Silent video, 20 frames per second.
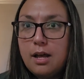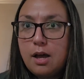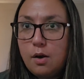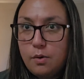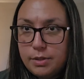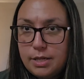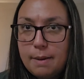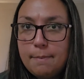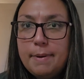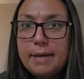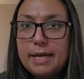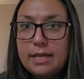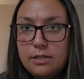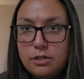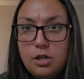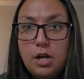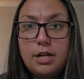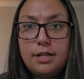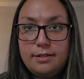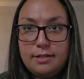Ozempic
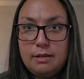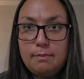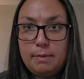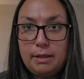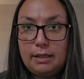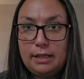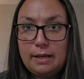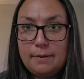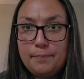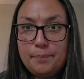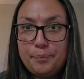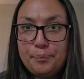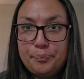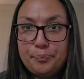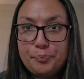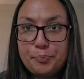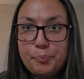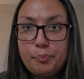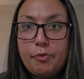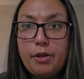is not a stimulant.
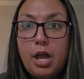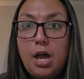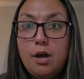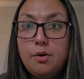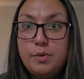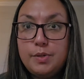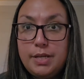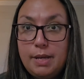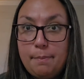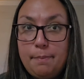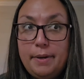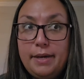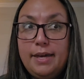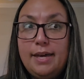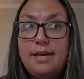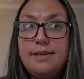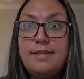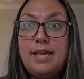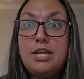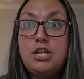
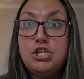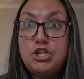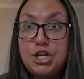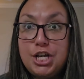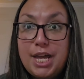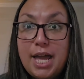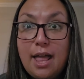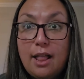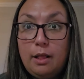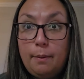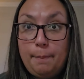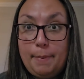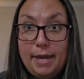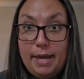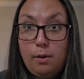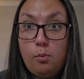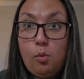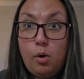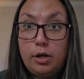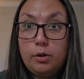Ozempic is a
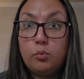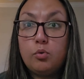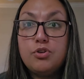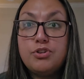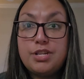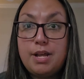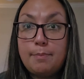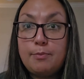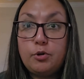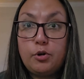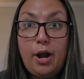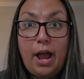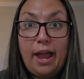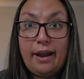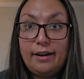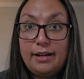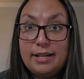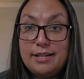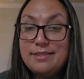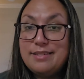GLP 1 receptor
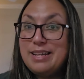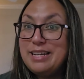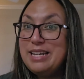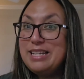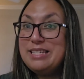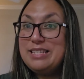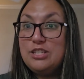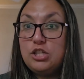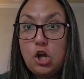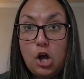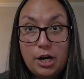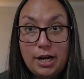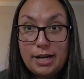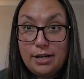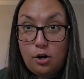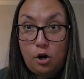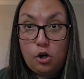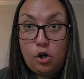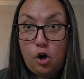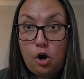agonist, it is not a
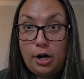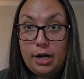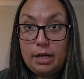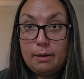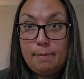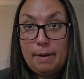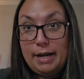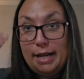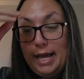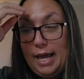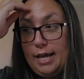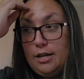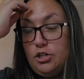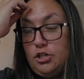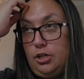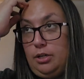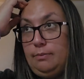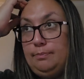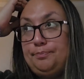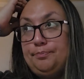narcotic
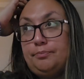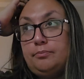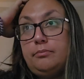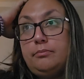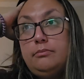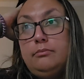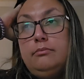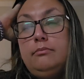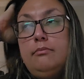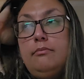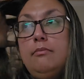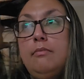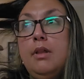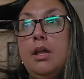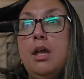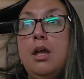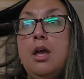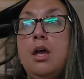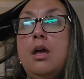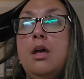medication.
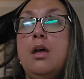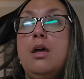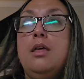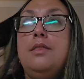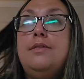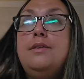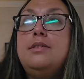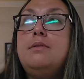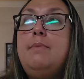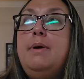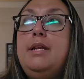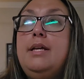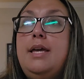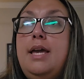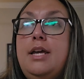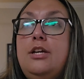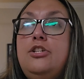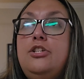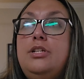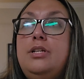This
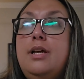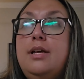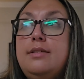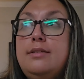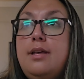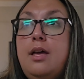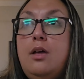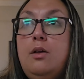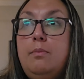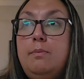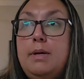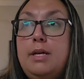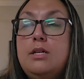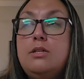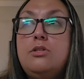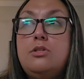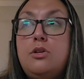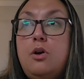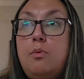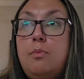medication has helped me
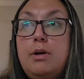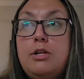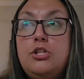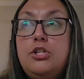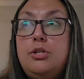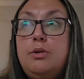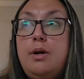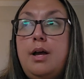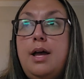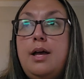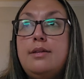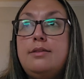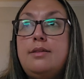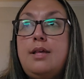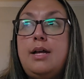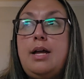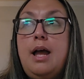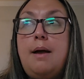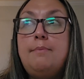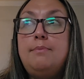so much, you guys.
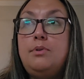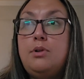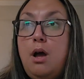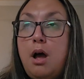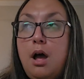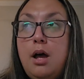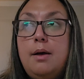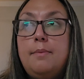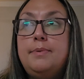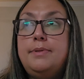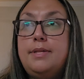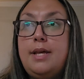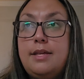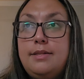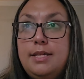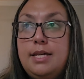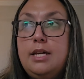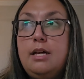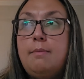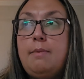Like, I'm not
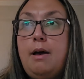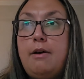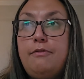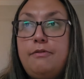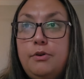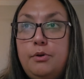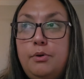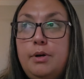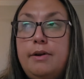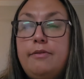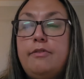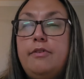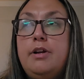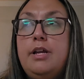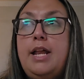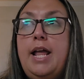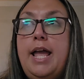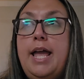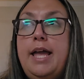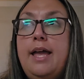obsessing about food
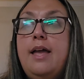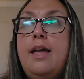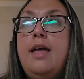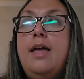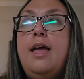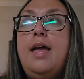every day.